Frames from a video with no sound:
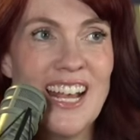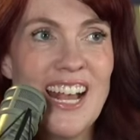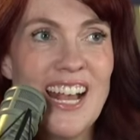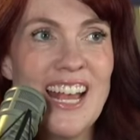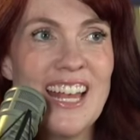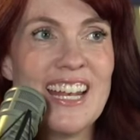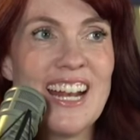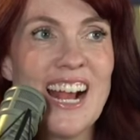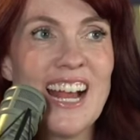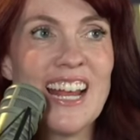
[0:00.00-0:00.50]

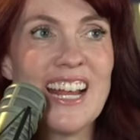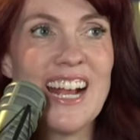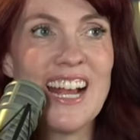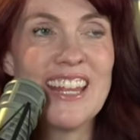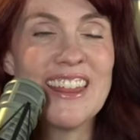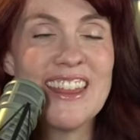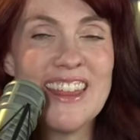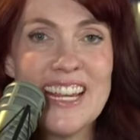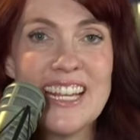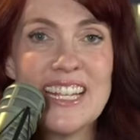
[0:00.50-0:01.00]
And I
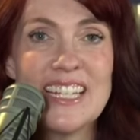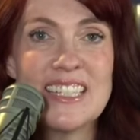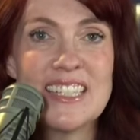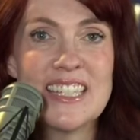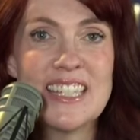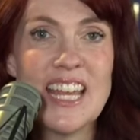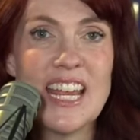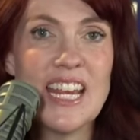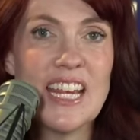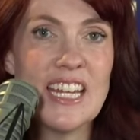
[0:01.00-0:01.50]
think it's
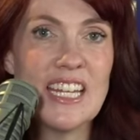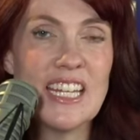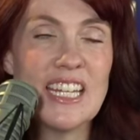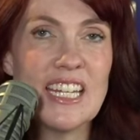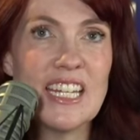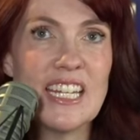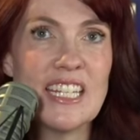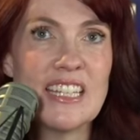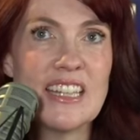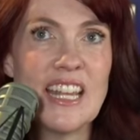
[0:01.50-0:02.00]

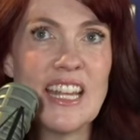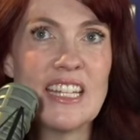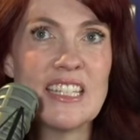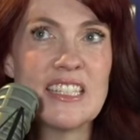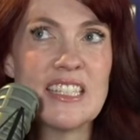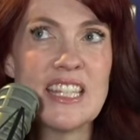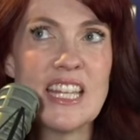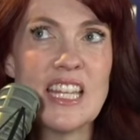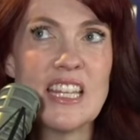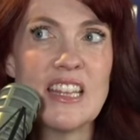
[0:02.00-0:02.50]

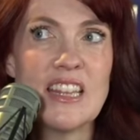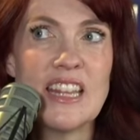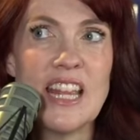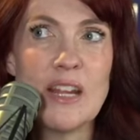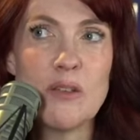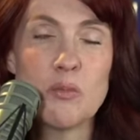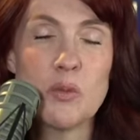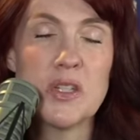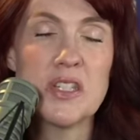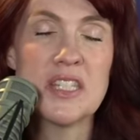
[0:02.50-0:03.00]
that they
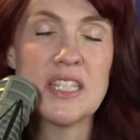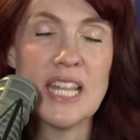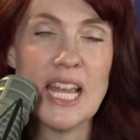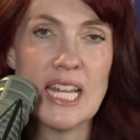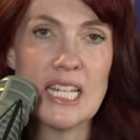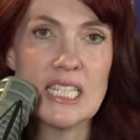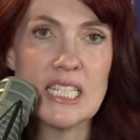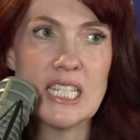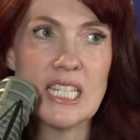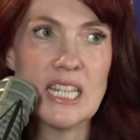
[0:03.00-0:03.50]

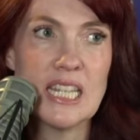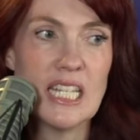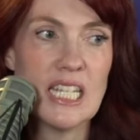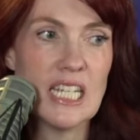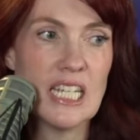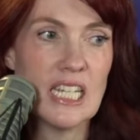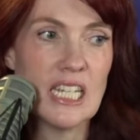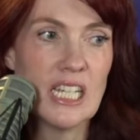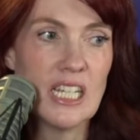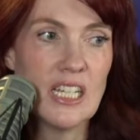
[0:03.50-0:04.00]
resent
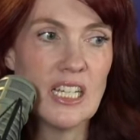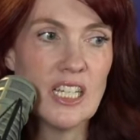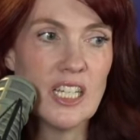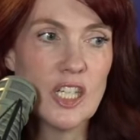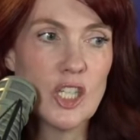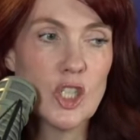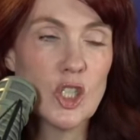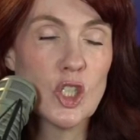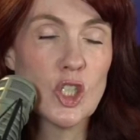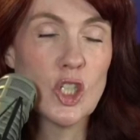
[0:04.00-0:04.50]
the
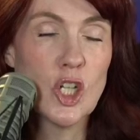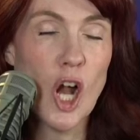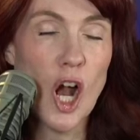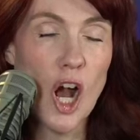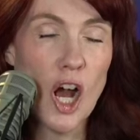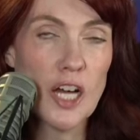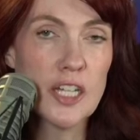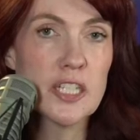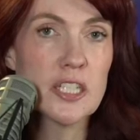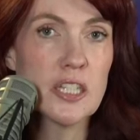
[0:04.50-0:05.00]

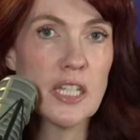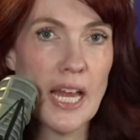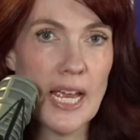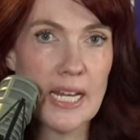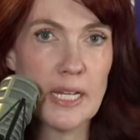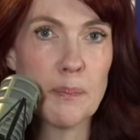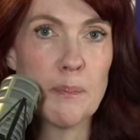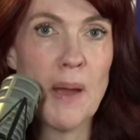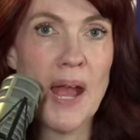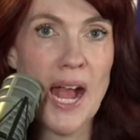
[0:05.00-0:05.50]

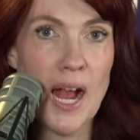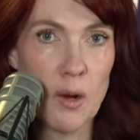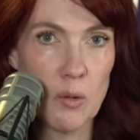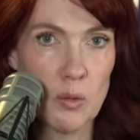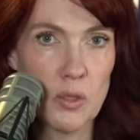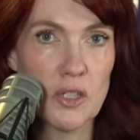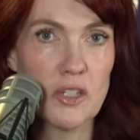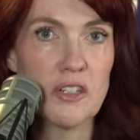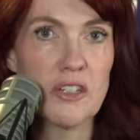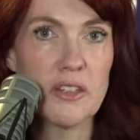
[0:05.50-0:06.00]
godlike
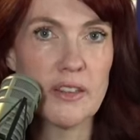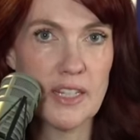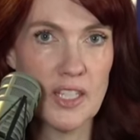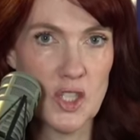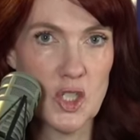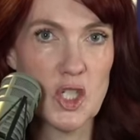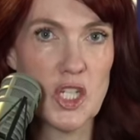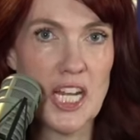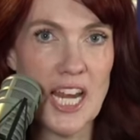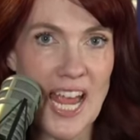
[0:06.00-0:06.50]
power that
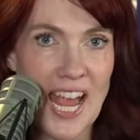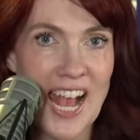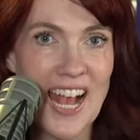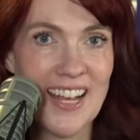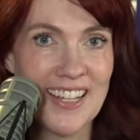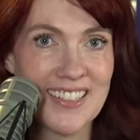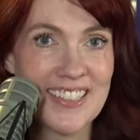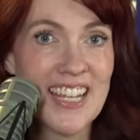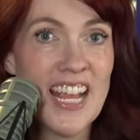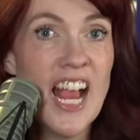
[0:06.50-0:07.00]
she
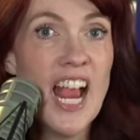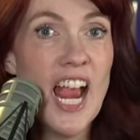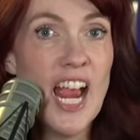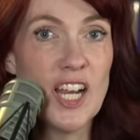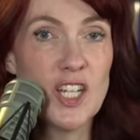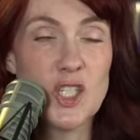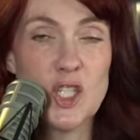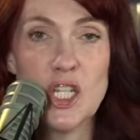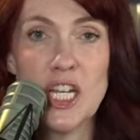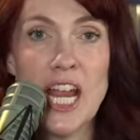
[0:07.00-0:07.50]
has.
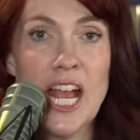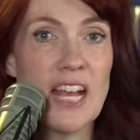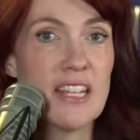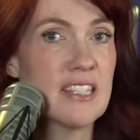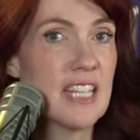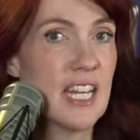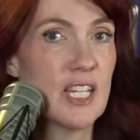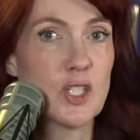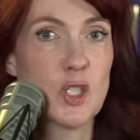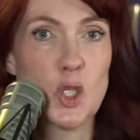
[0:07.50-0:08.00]
And she has
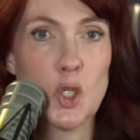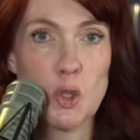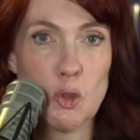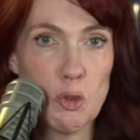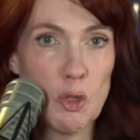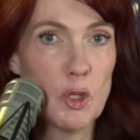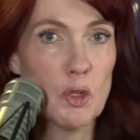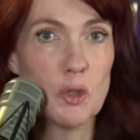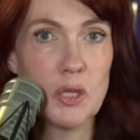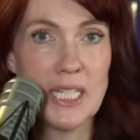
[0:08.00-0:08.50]
a
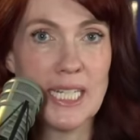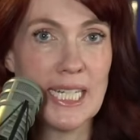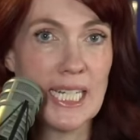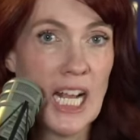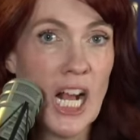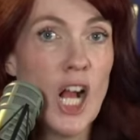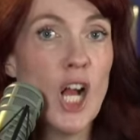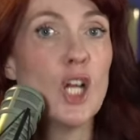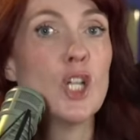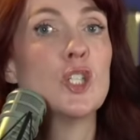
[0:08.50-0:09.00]
truly
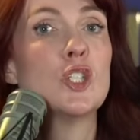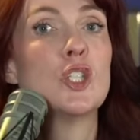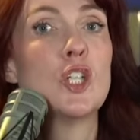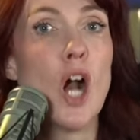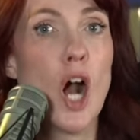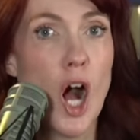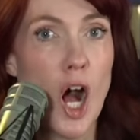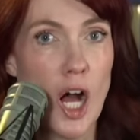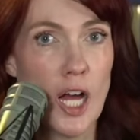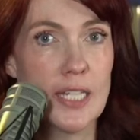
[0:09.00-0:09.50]

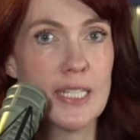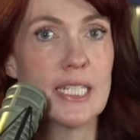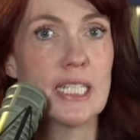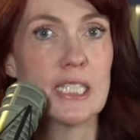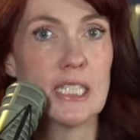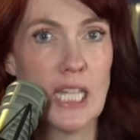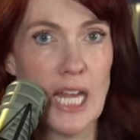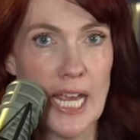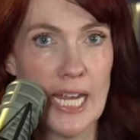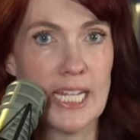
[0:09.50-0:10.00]

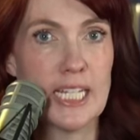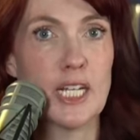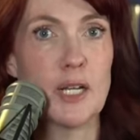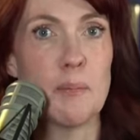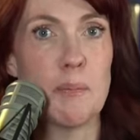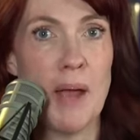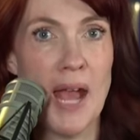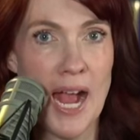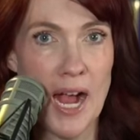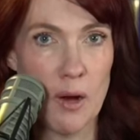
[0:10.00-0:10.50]
godlike
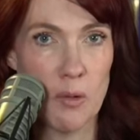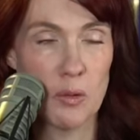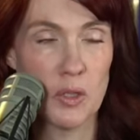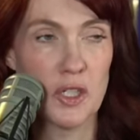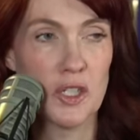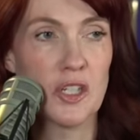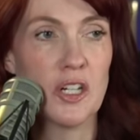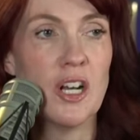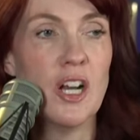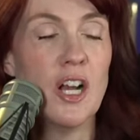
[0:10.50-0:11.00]

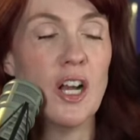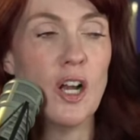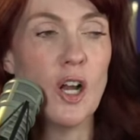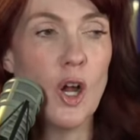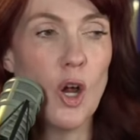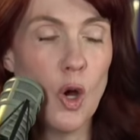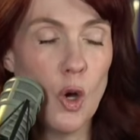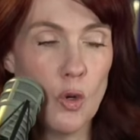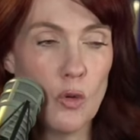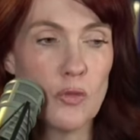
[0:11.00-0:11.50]
power
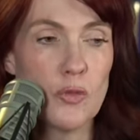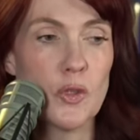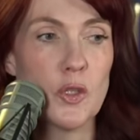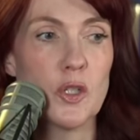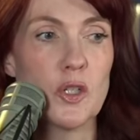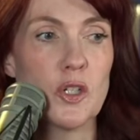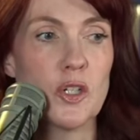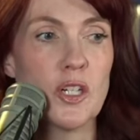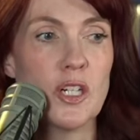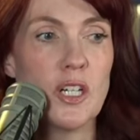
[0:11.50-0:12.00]

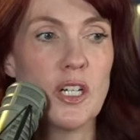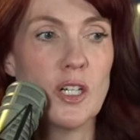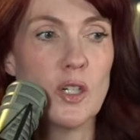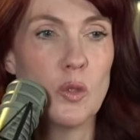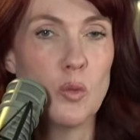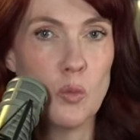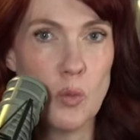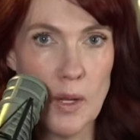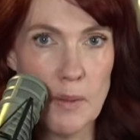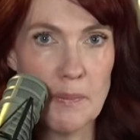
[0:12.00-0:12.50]
over
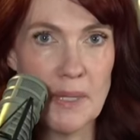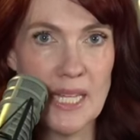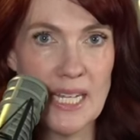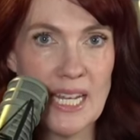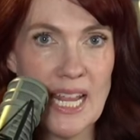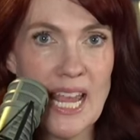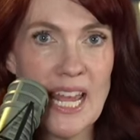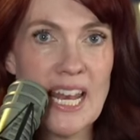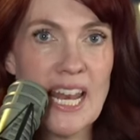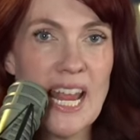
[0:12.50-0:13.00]
women.
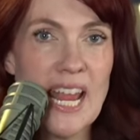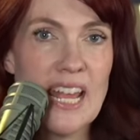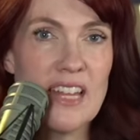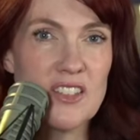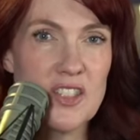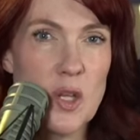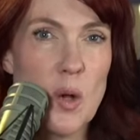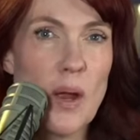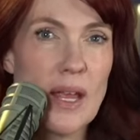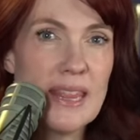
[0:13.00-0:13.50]
And
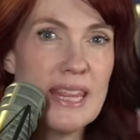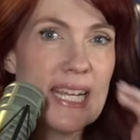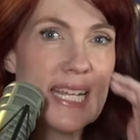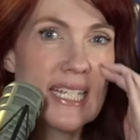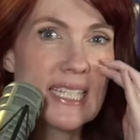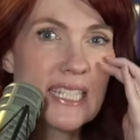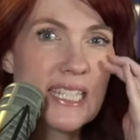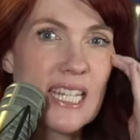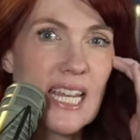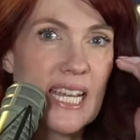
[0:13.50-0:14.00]
so I think
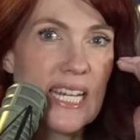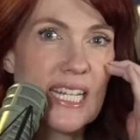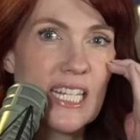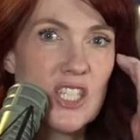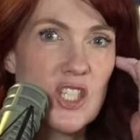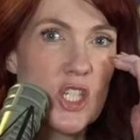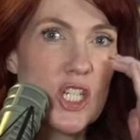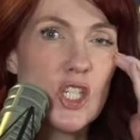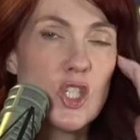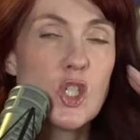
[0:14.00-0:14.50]
it's like
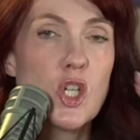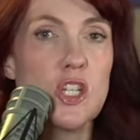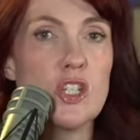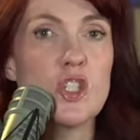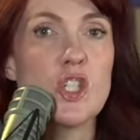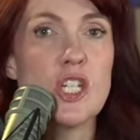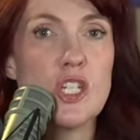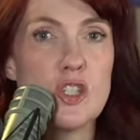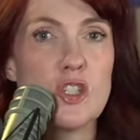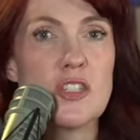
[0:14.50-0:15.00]
she
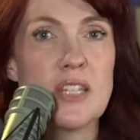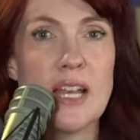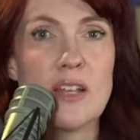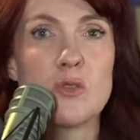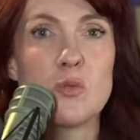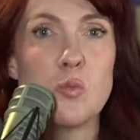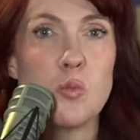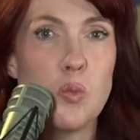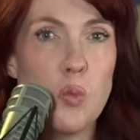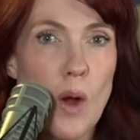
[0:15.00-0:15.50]
just has
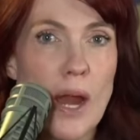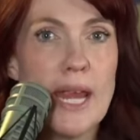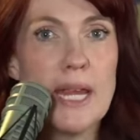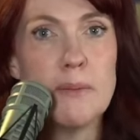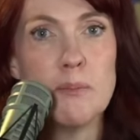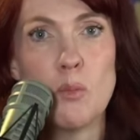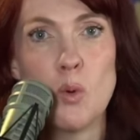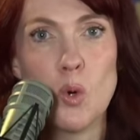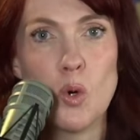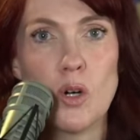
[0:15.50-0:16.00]
way
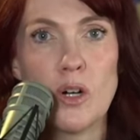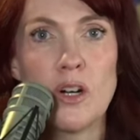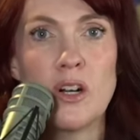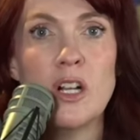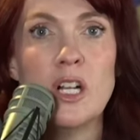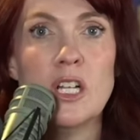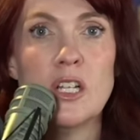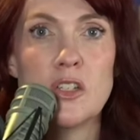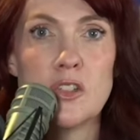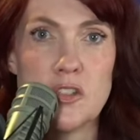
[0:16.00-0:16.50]
more
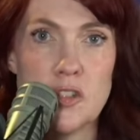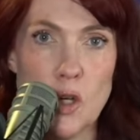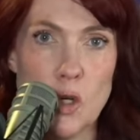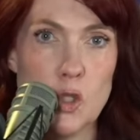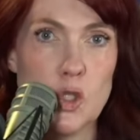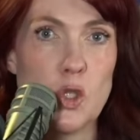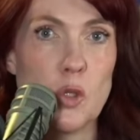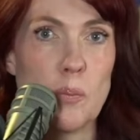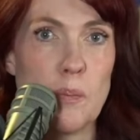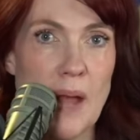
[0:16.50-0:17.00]

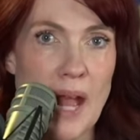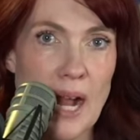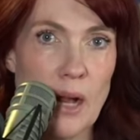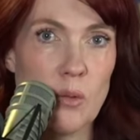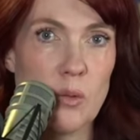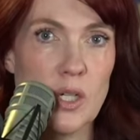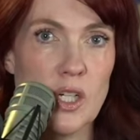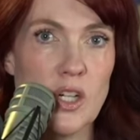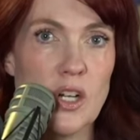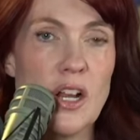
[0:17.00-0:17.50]
social
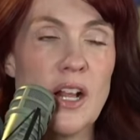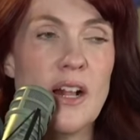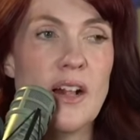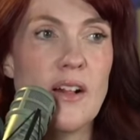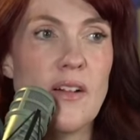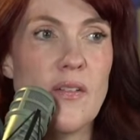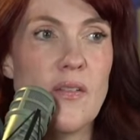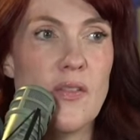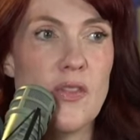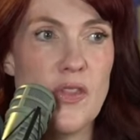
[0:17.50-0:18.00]
power
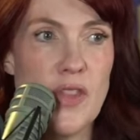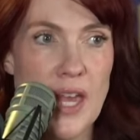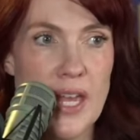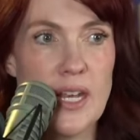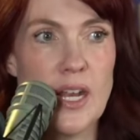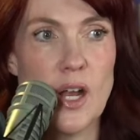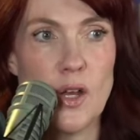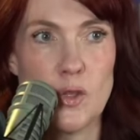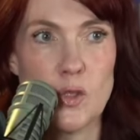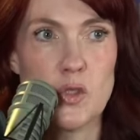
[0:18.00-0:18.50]
than
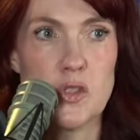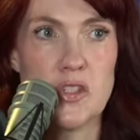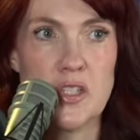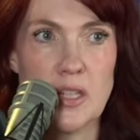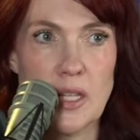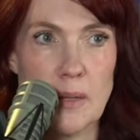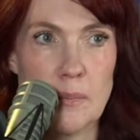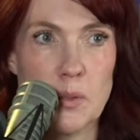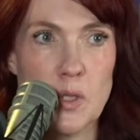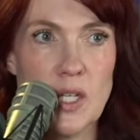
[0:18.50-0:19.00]
other
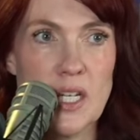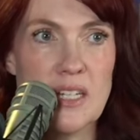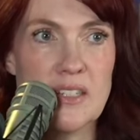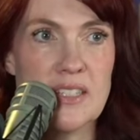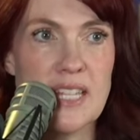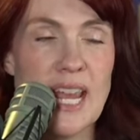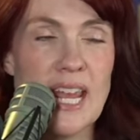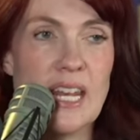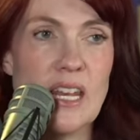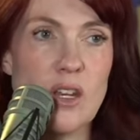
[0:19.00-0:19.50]
celebrities.
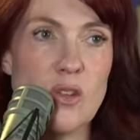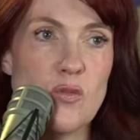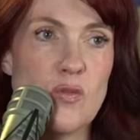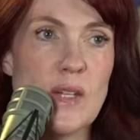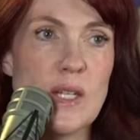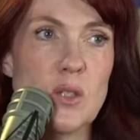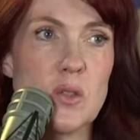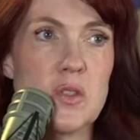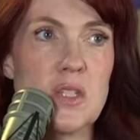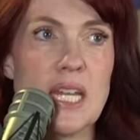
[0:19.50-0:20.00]
And it
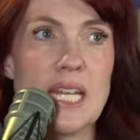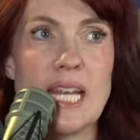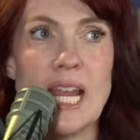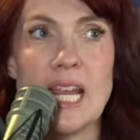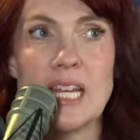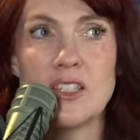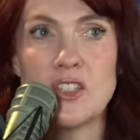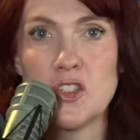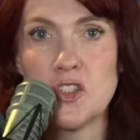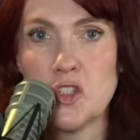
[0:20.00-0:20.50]
feels like
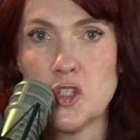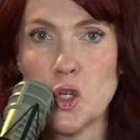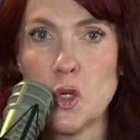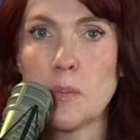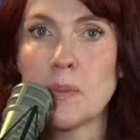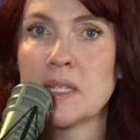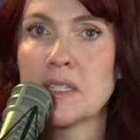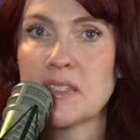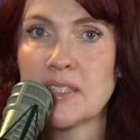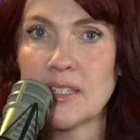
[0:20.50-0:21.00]
a
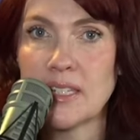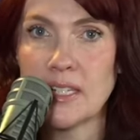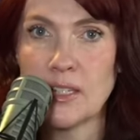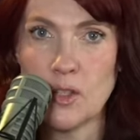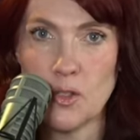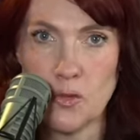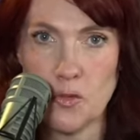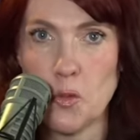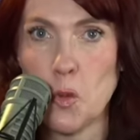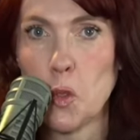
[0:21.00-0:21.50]
disturbance in the
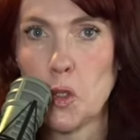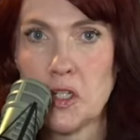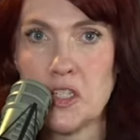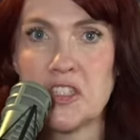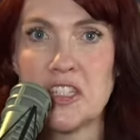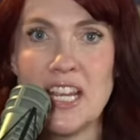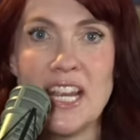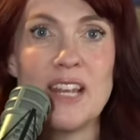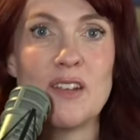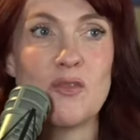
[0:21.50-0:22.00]

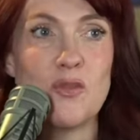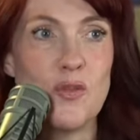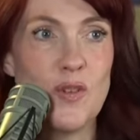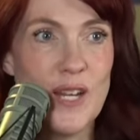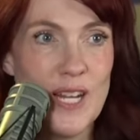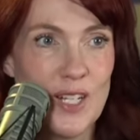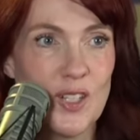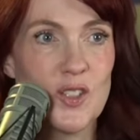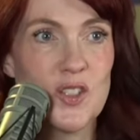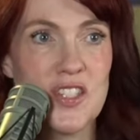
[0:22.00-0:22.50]
force. It
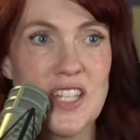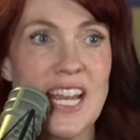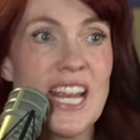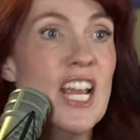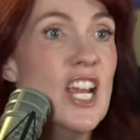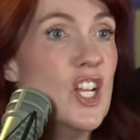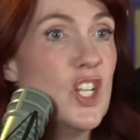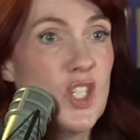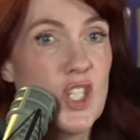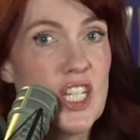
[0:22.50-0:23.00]
feels like
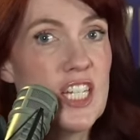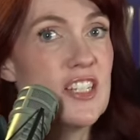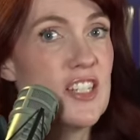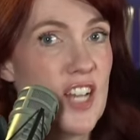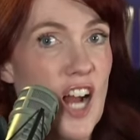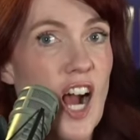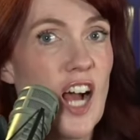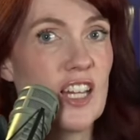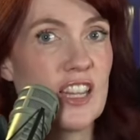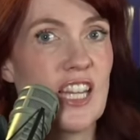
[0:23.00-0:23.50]
she's
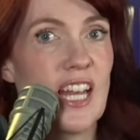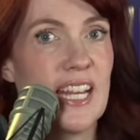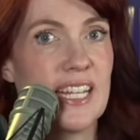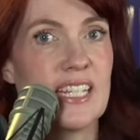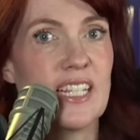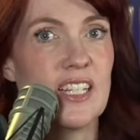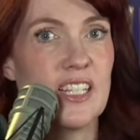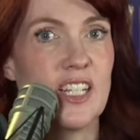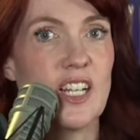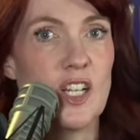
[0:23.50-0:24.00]
not like
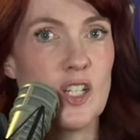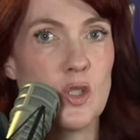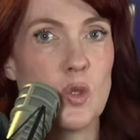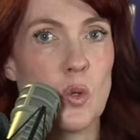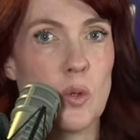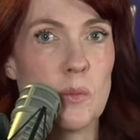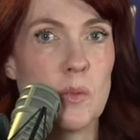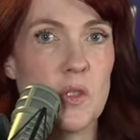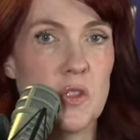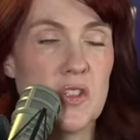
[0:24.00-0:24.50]
a
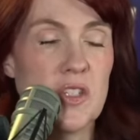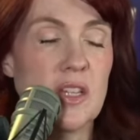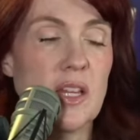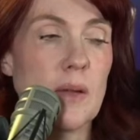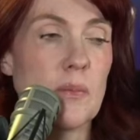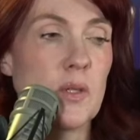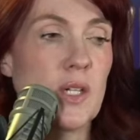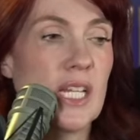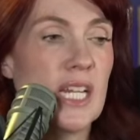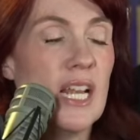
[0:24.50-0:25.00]
normal
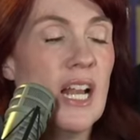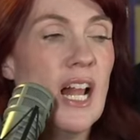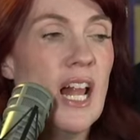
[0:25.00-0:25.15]
celebrity.